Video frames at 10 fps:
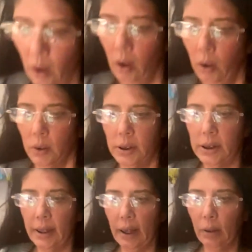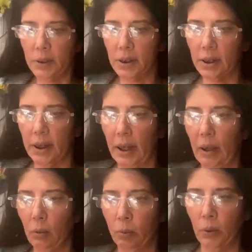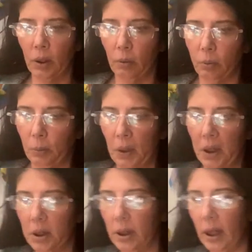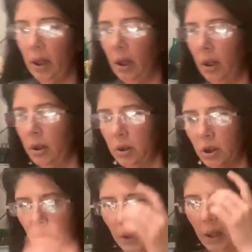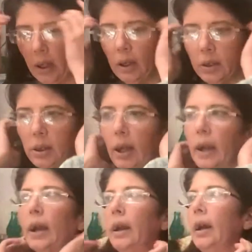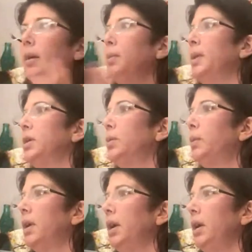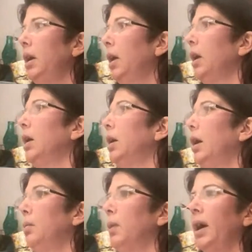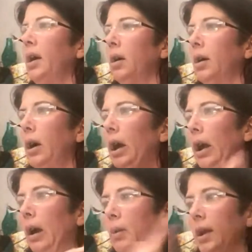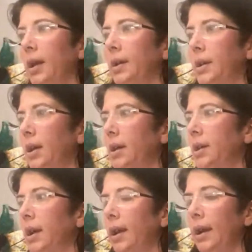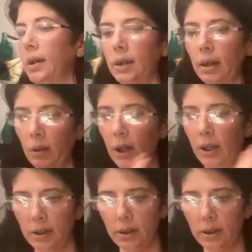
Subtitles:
Well, see, that was the thing for me today, Giovanni, is like I get up this morning and I'm like, all right, I've got this list of things I've got to